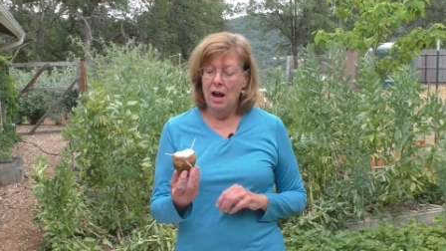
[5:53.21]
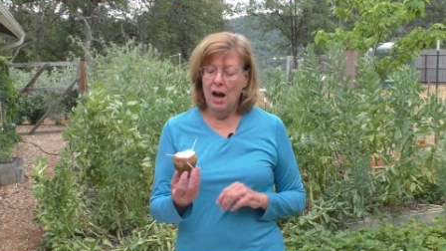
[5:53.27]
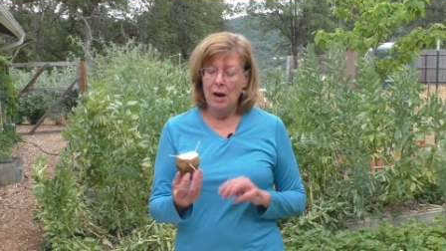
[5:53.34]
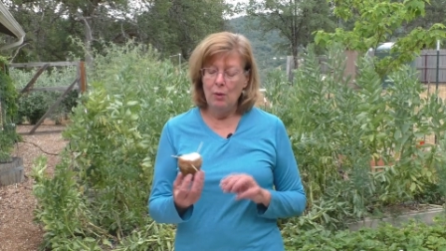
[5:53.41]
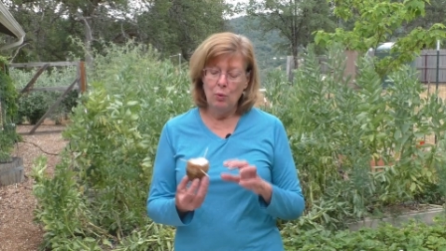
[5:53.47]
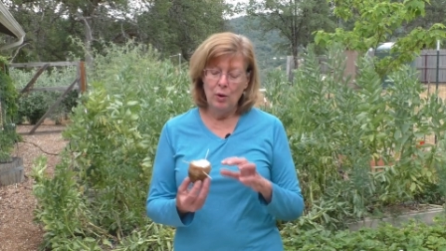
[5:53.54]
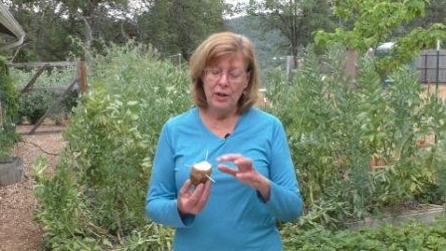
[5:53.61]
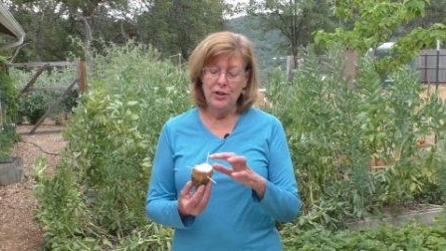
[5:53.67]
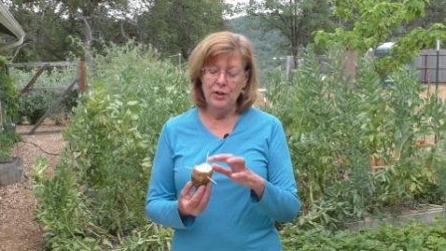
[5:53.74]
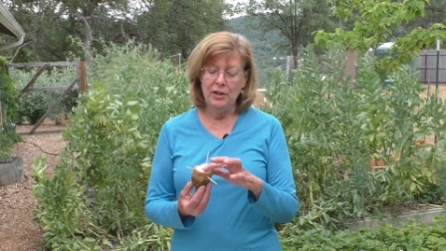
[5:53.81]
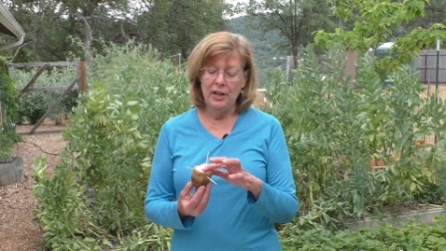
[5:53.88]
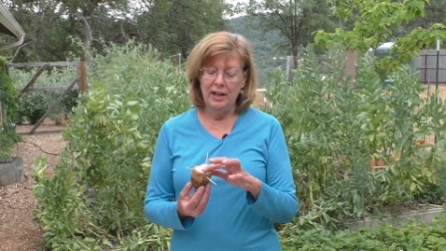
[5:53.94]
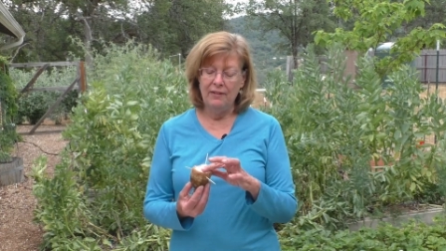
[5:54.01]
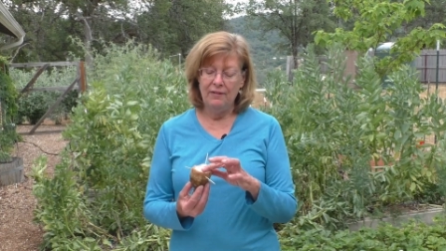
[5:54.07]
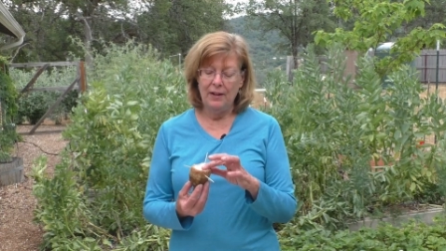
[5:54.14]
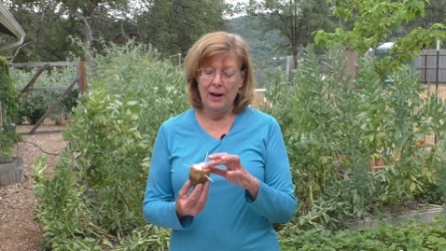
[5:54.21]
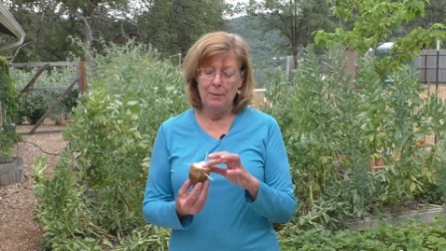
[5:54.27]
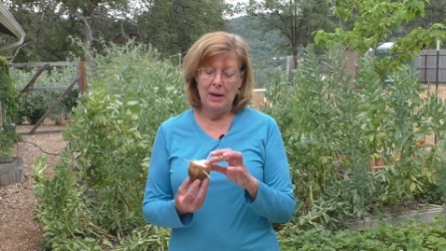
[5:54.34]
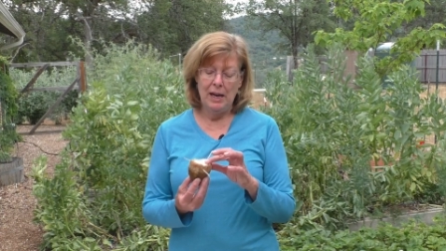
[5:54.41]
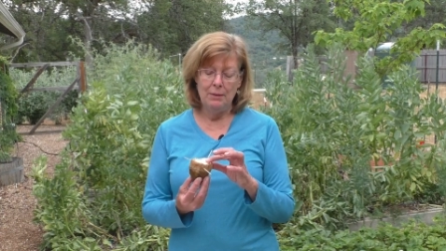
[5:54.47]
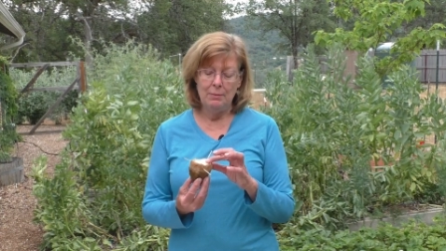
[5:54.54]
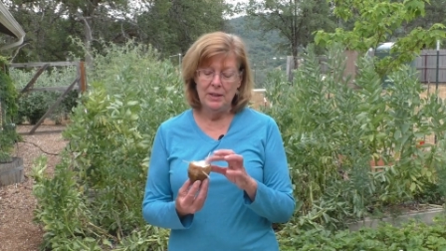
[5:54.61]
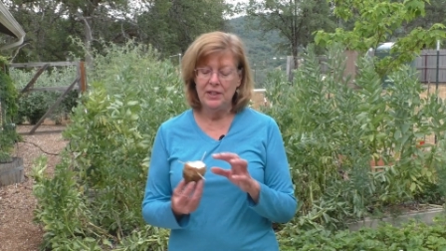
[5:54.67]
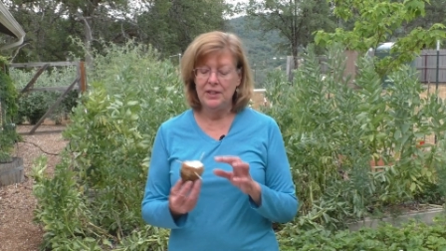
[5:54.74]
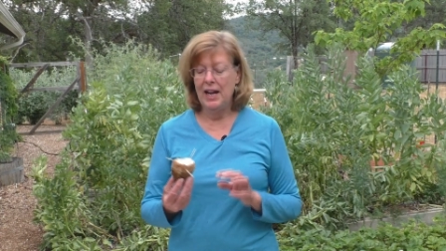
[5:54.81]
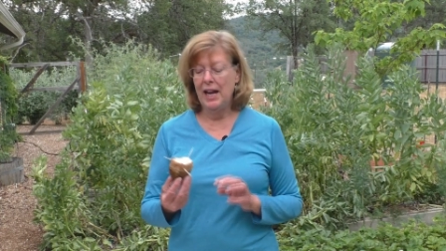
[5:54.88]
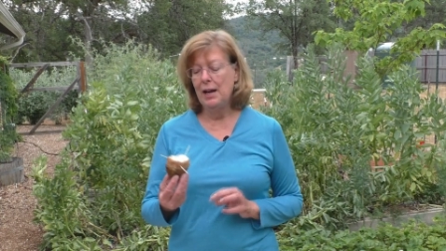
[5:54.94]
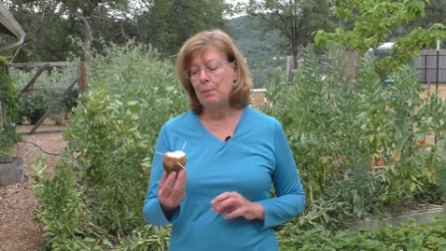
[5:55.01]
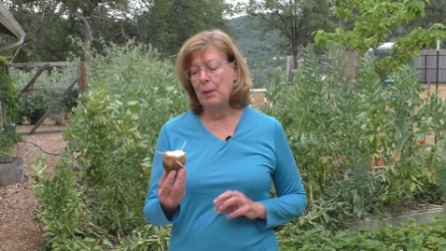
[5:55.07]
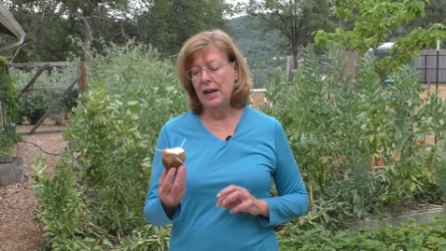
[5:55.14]
I wondered if I made a
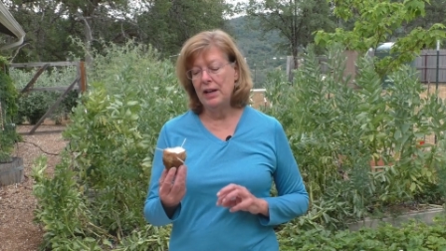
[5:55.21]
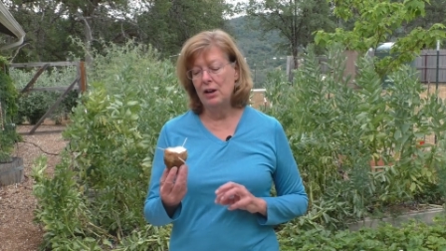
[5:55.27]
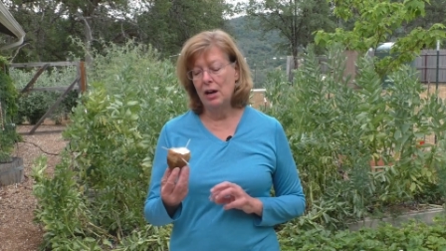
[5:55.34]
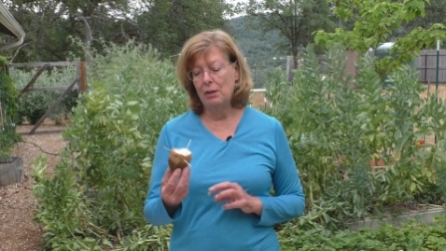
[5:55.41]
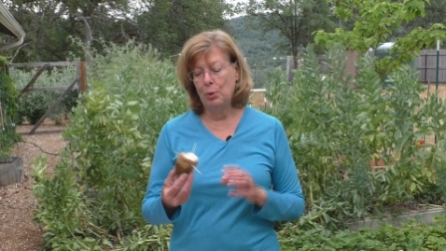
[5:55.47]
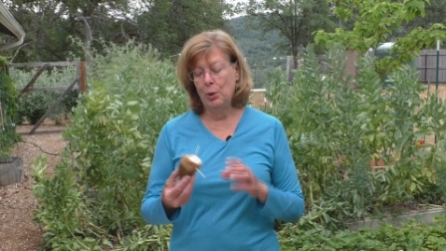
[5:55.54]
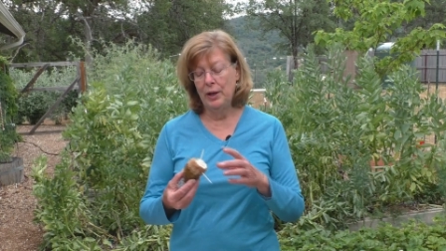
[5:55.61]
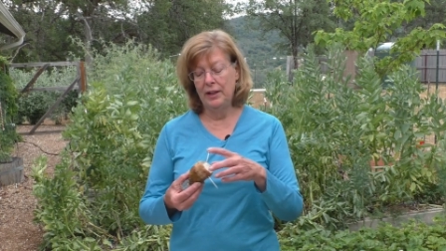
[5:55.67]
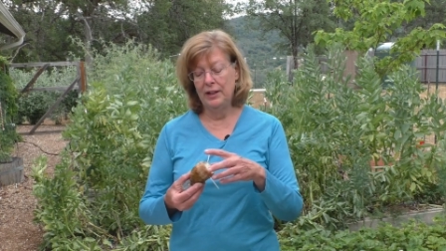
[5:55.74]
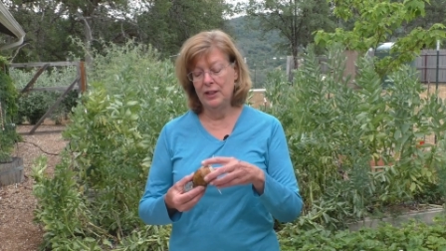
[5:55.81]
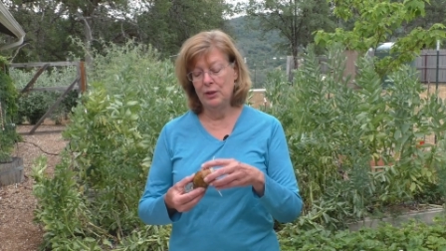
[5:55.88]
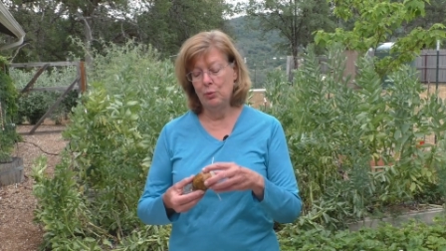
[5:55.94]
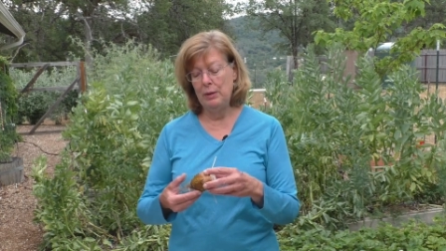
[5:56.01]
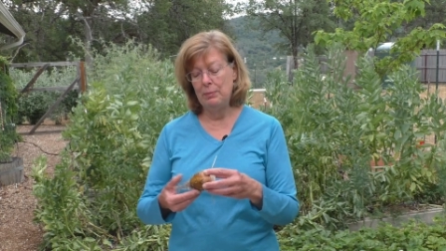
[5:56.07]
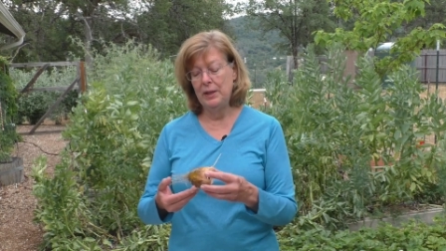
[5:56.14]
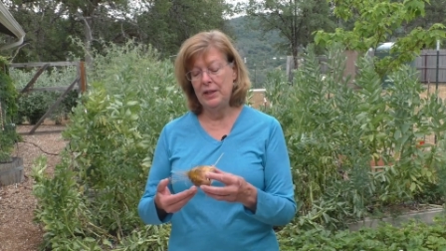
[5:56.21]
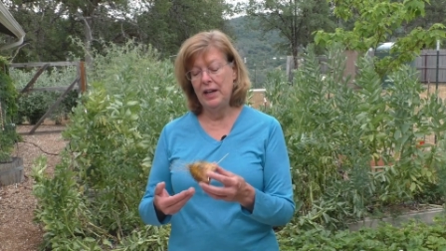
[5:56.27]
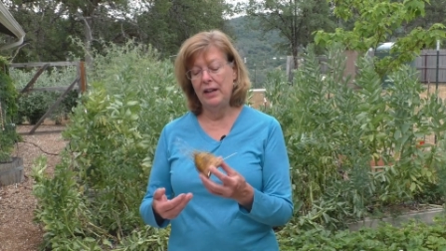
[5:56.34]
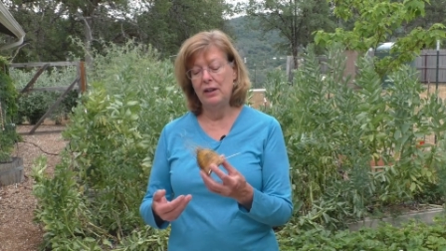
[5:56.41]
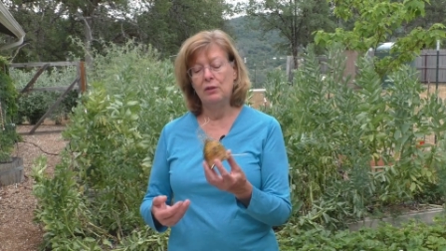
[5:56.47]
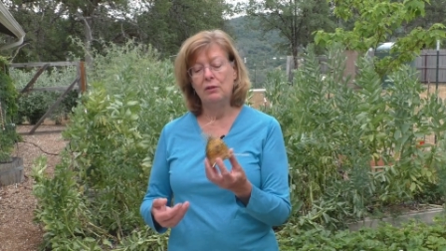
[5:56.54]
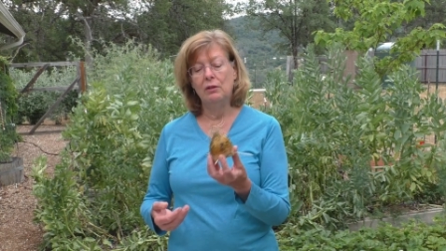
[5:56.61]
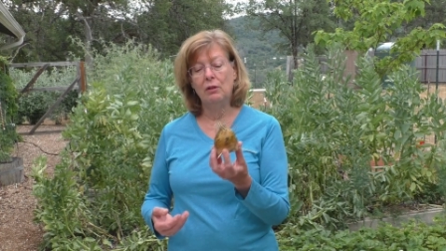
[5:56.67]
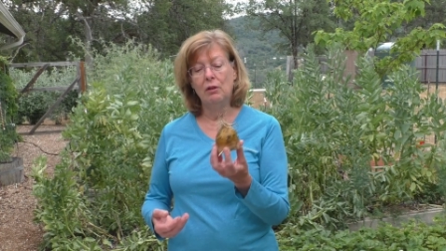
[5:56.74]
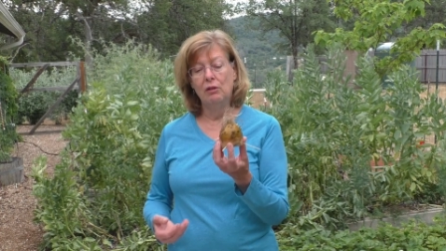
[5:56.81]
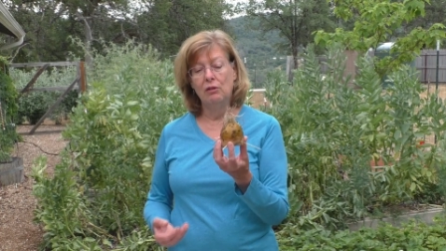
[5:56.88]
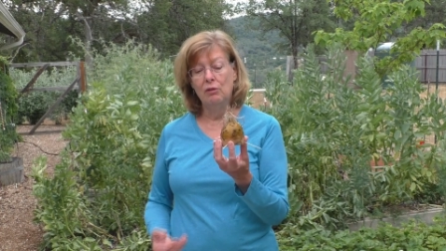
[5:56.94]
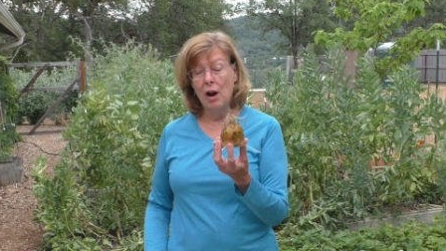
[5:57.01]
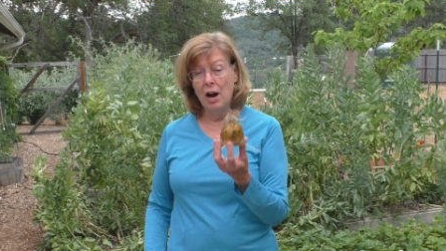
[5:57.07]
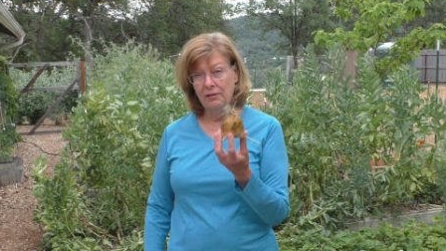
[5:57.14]
mistake by not putting the sweet potato
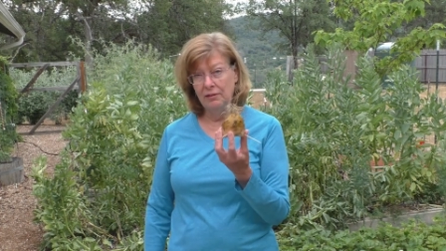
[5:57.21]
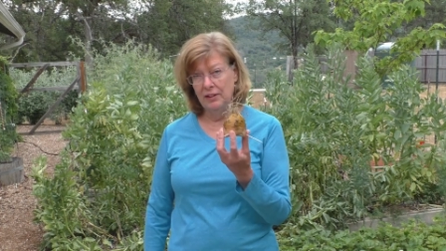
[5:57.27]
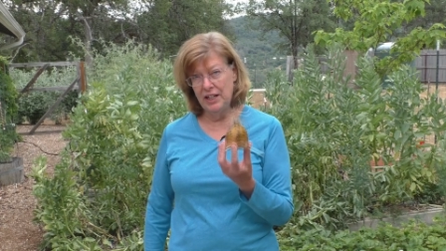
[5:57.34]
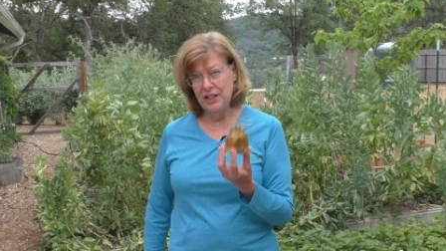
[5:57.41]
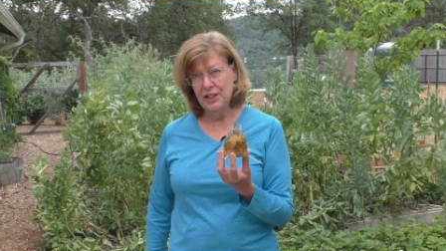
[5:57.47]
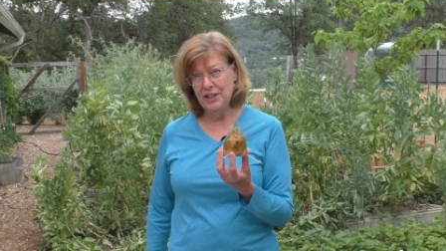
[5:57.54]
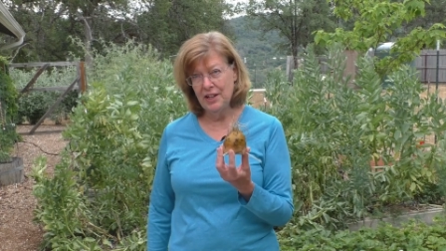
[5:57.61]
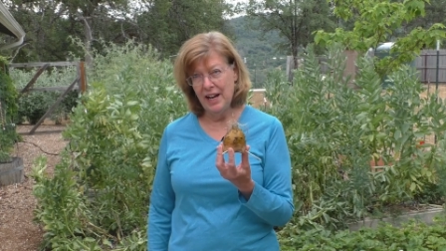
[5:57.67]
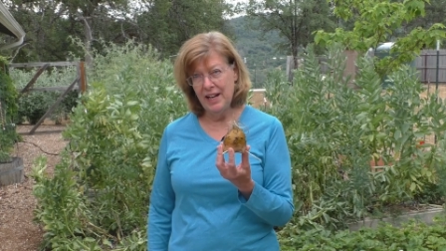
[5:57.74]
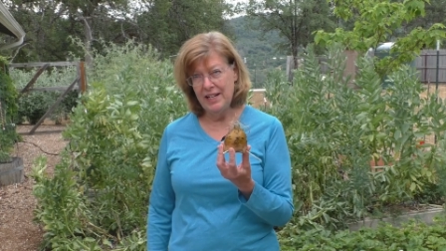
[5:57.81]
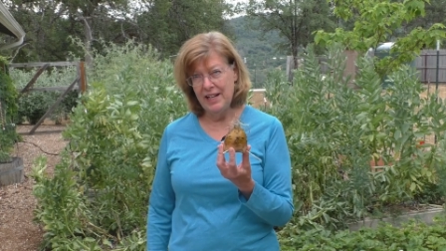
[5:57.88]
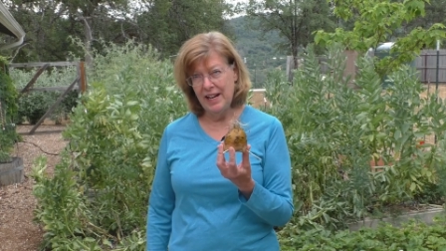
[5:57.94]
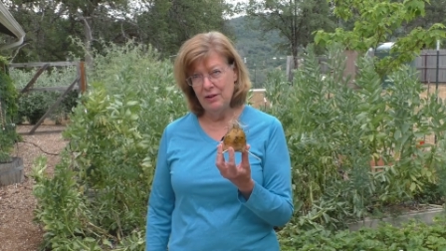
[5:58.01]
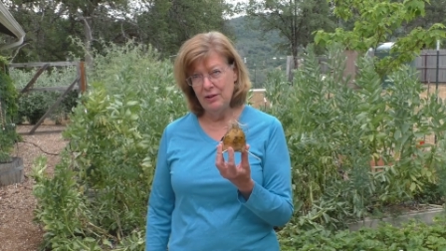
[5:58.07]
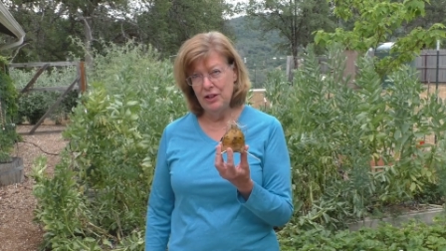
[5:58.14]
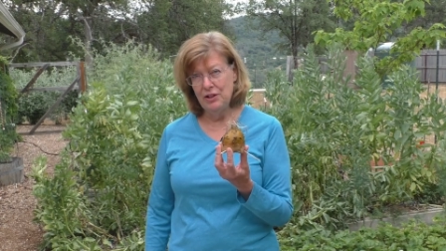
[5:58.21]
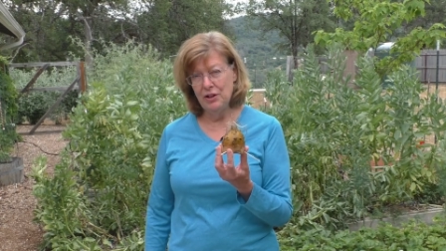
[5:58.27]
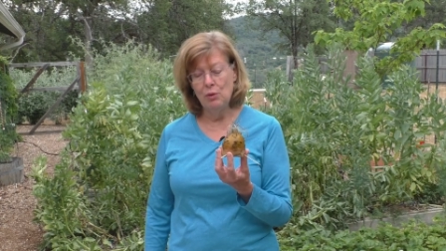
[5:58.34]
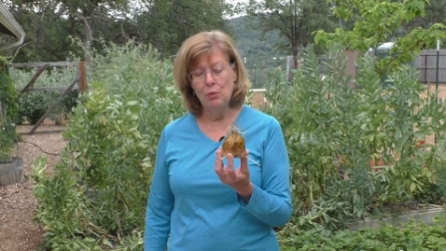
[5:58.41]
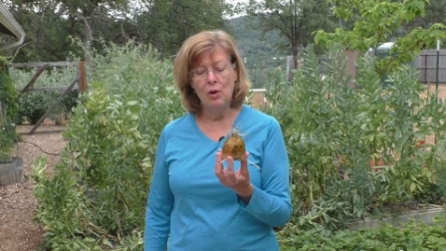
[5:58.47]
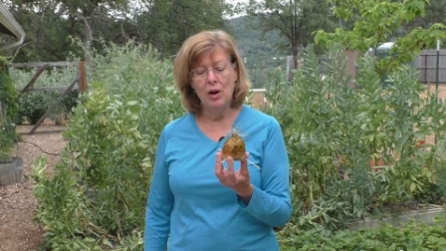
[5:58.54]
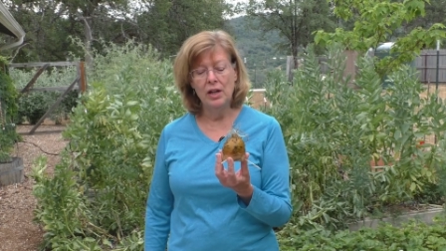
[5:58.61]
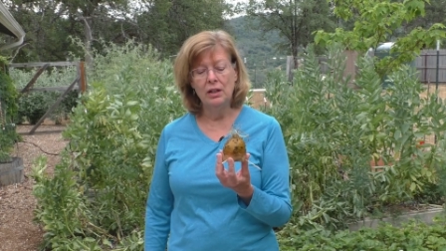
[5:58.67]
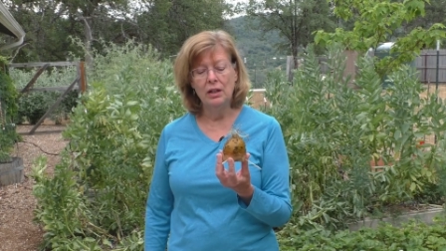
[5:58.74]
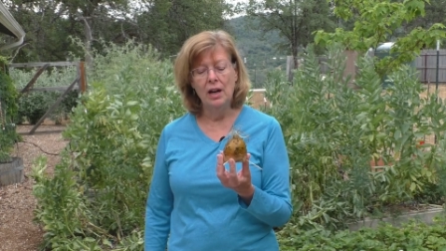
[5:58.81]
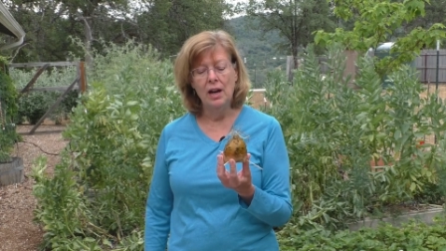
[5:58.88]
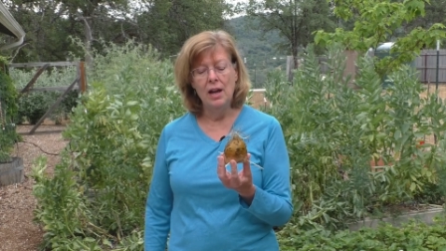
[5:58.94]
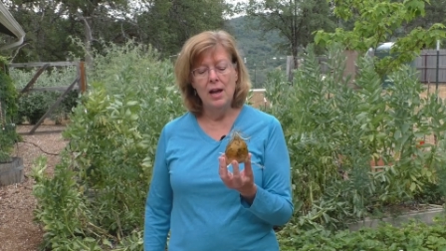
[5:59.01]
raw flesh side down into the water,